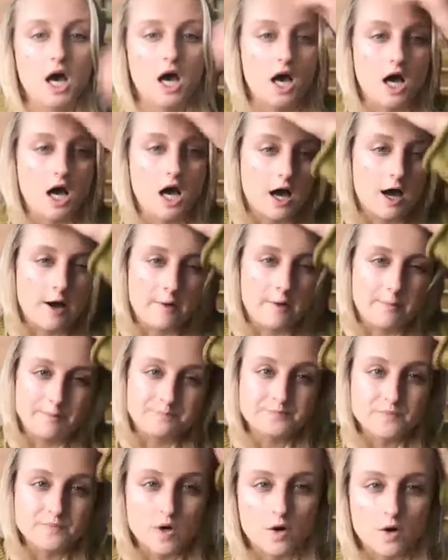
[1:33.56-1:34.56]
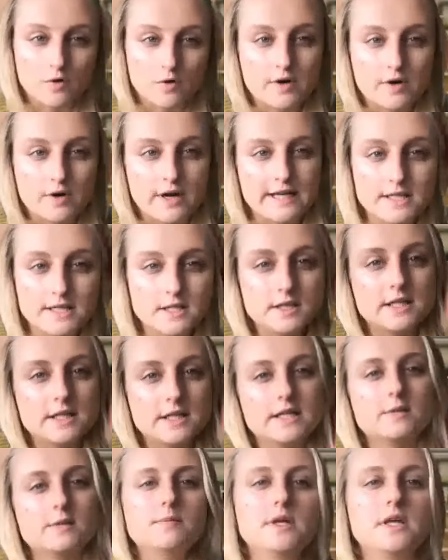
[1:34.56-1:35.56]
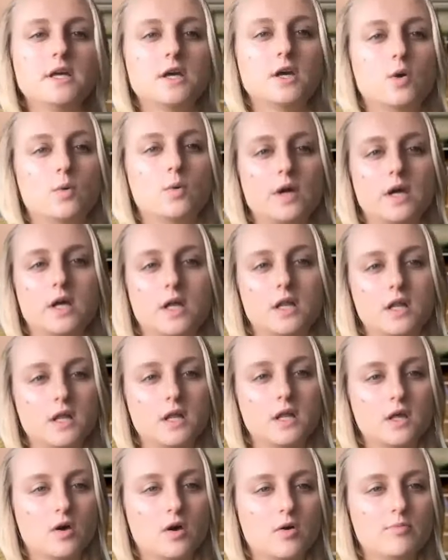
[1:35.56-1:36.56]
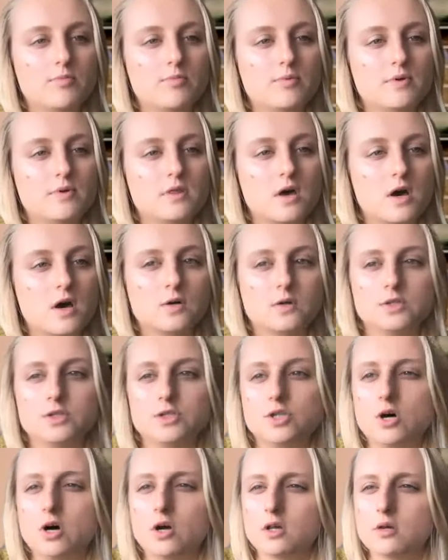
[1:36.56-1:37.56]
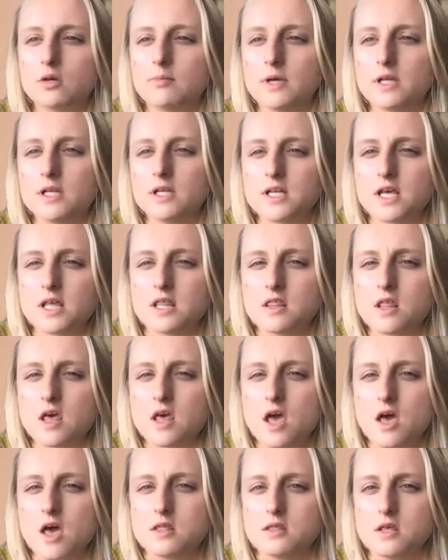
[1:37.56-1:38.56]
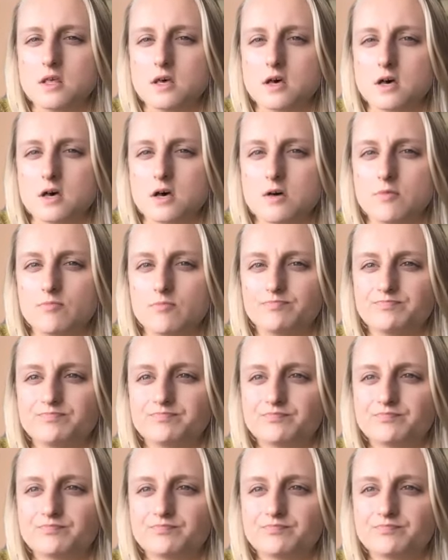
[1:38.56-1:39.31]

um, all right yeah, let me quickly open our document and then um,